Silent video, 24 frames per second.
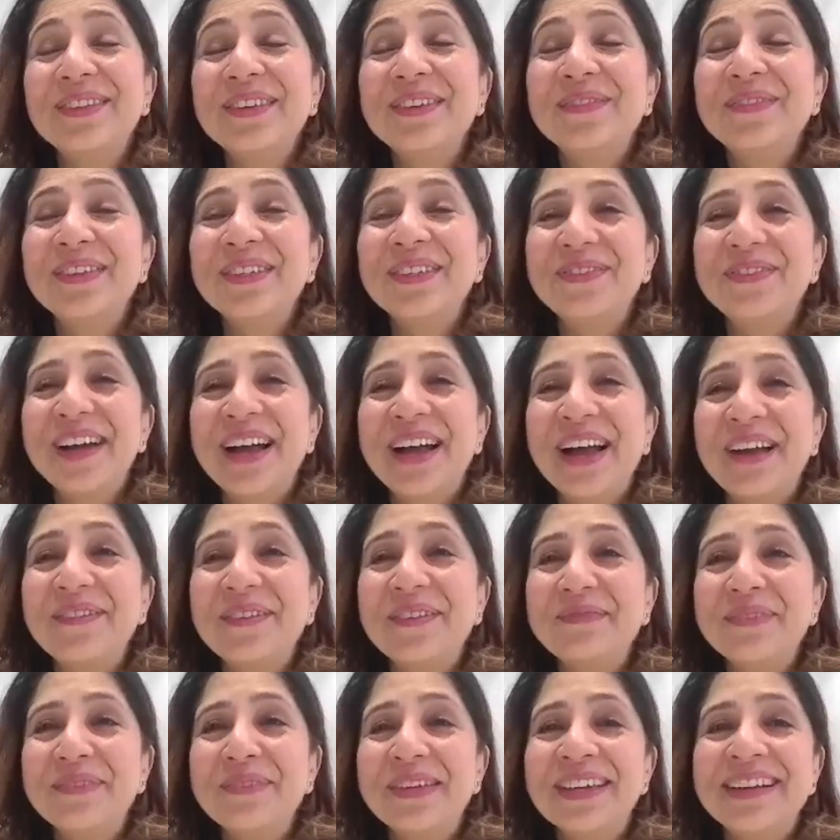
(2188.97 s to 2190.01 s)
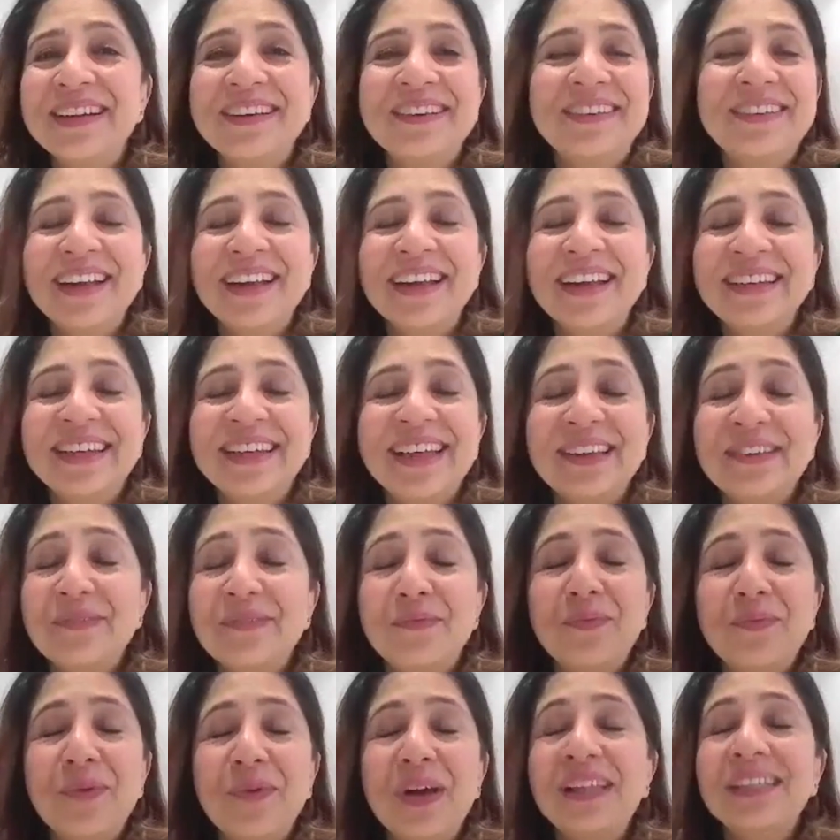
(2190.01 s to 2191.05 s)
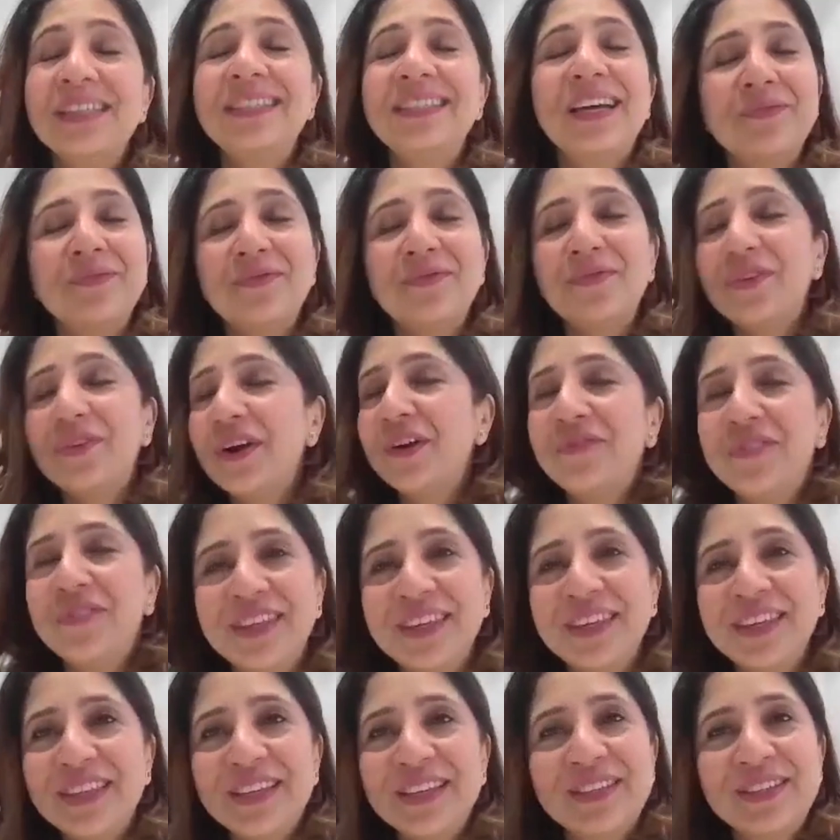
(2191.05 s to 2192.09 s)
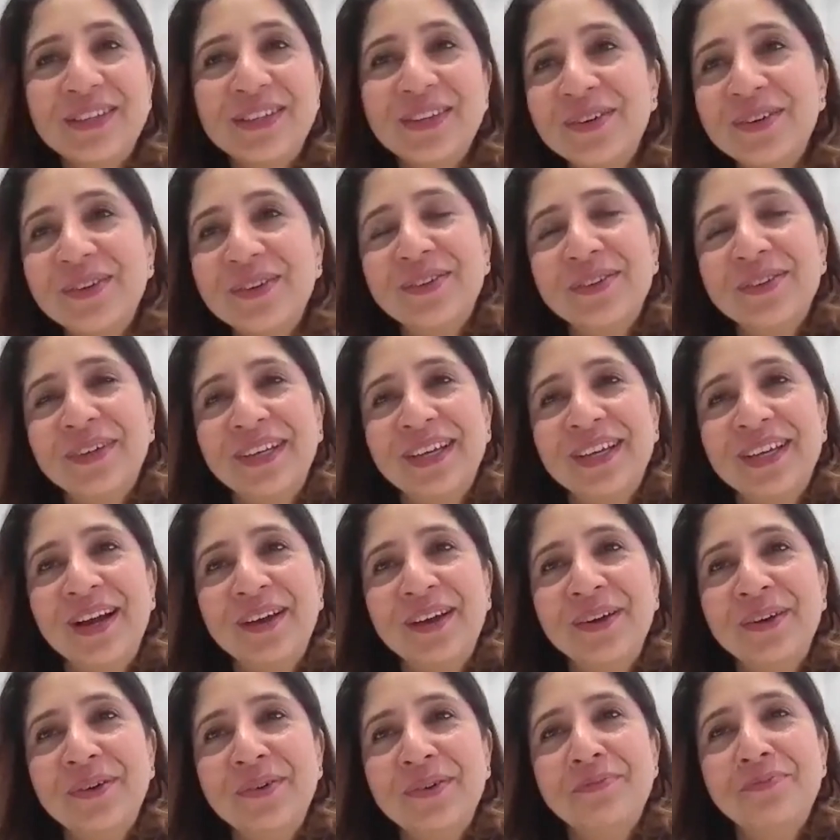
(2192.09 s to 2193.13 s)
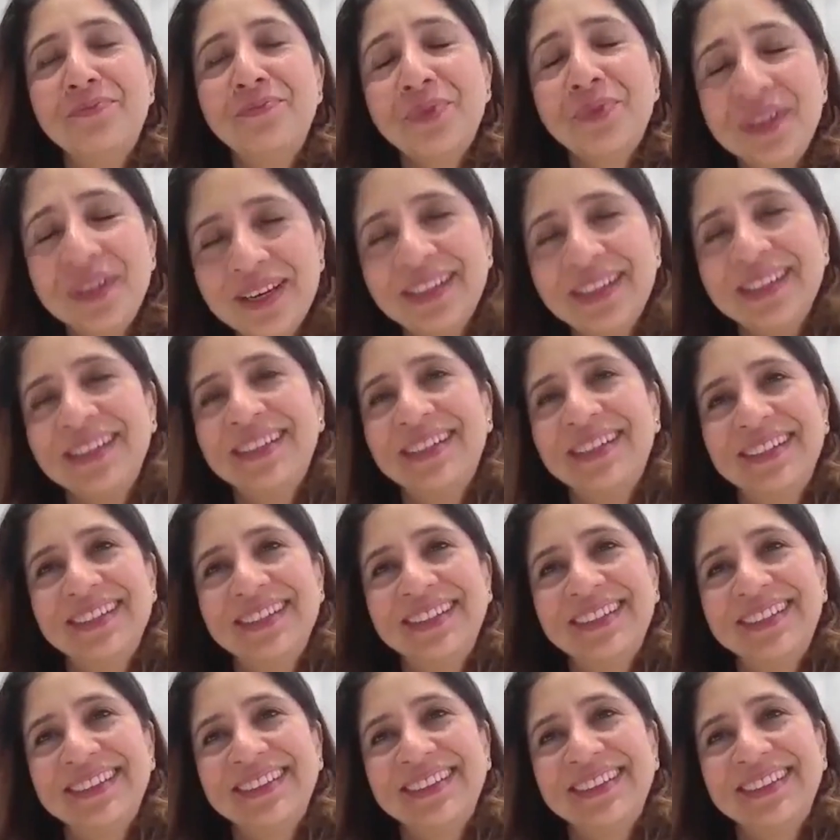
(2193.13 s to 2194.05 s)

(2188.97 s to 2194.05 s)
so much for having me here and well done for everything that you're doing, Ayo. Brilliant.